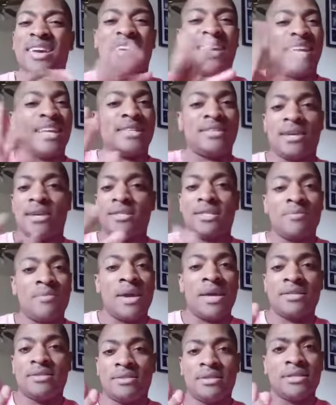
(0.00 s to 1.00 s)
it doesn't
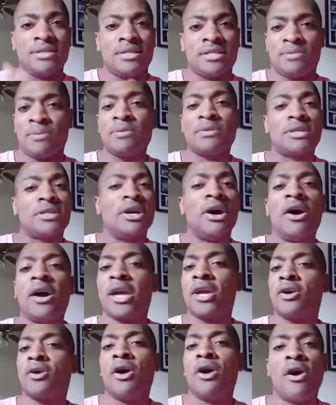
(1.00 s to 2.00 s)
make sense. It's supposed to tug
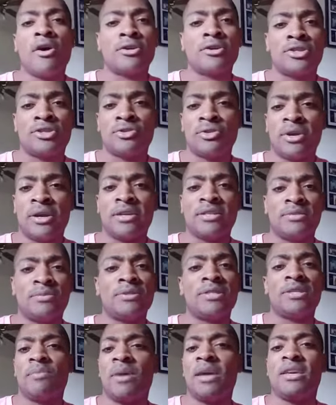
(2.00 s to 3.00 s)
at your heartstrings, it's
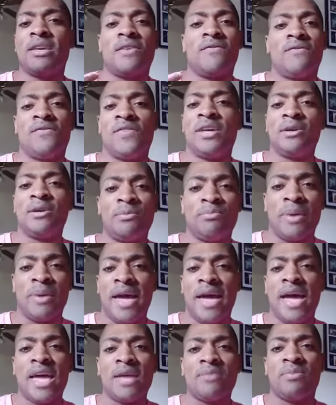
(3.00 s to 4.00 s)
supposed to make you feel
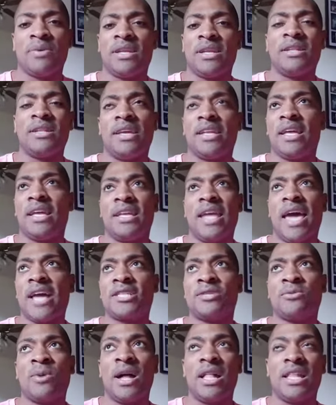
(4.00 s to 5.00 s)
bad, but in
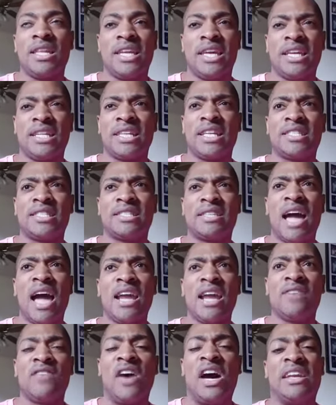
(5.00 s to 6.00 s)
actuality, it's
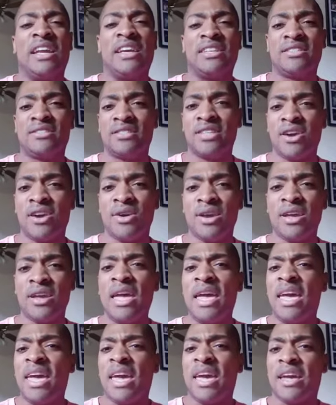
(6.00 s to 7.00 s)
kind of unnecessary.
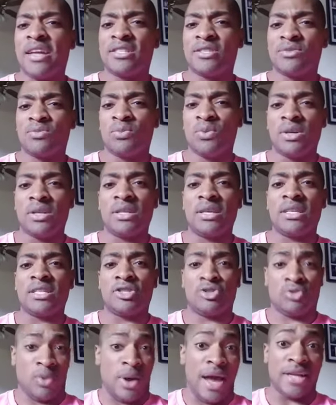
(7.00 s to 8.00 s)
It's really
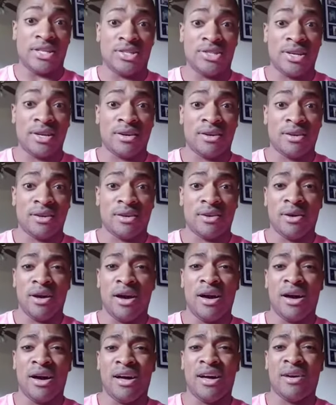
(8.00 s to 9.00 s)
tragic,
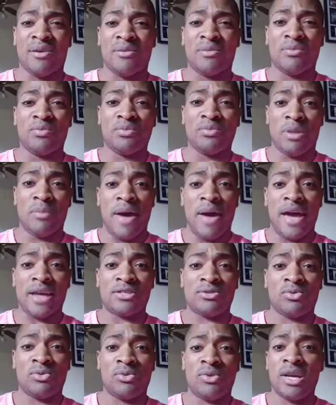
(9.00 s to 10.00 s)
the
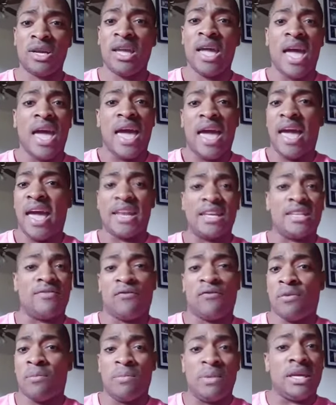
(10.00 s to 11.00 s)
backstory, and
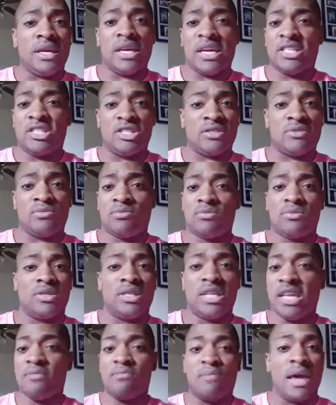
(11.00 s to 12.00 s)
for me, it just
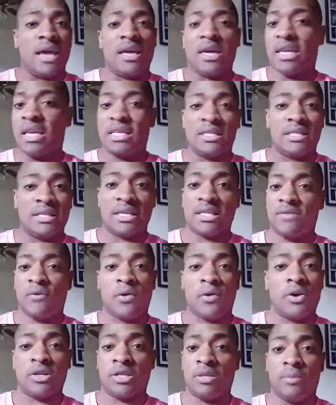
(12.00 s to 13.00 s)
didn't make any sense
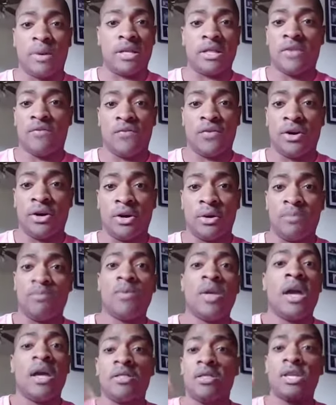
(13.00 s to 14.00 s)
for it to be in the film.
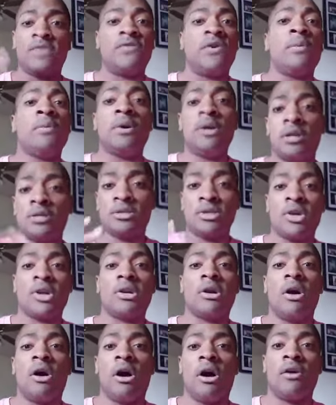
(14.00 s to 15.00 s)
This film could have
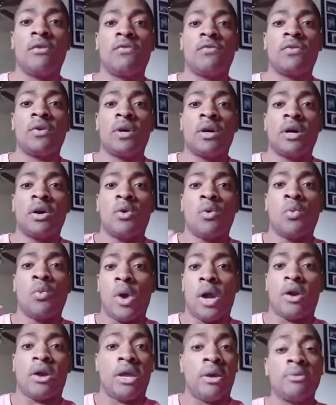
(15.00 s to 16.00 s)
started off
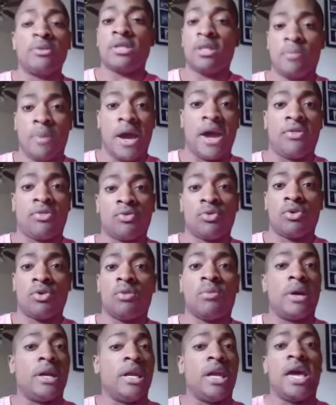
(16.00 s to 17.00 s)
where he was in the
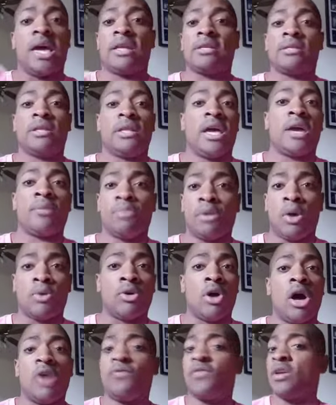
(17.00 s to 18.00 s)
bathroom and he had his leg blown
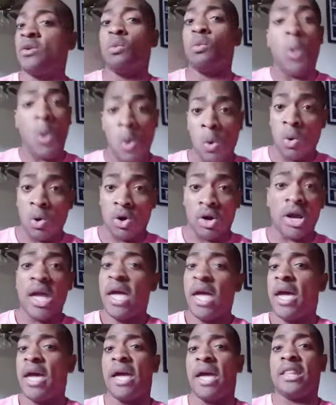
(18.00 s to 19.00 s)
off in war,
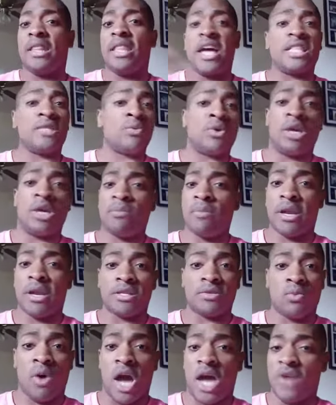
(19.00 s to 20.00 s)
and that's where he met
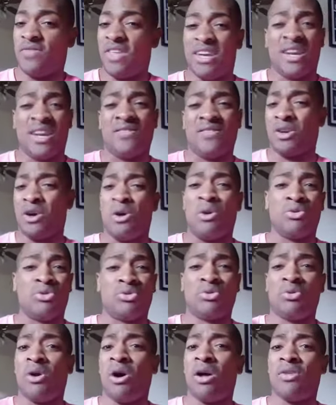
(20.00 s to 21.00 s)
his wife. They didn't have to go
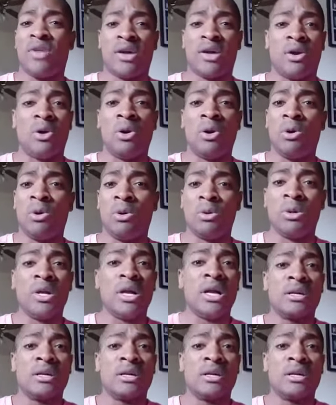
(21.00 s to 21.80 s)
through all that whole